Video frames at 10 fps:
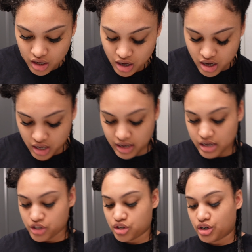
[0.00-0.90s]

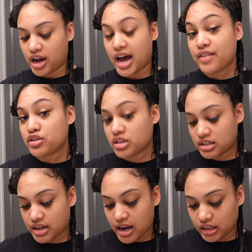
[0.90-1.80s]
Custard. I use the
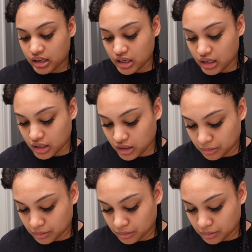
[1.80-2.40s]
styling,